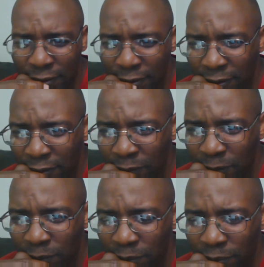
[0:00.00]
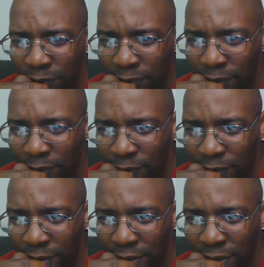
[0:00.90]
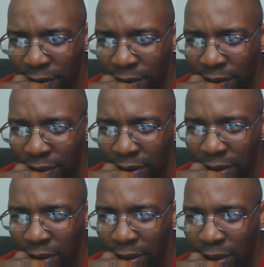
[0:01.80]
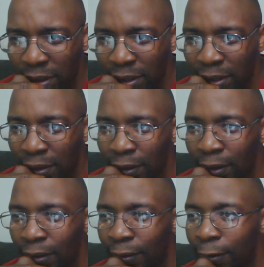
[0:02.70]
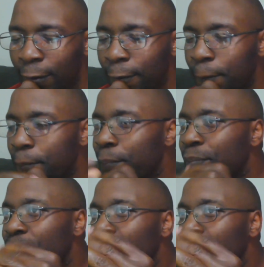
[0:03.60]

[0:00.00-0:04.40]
No one is speaking in this clip.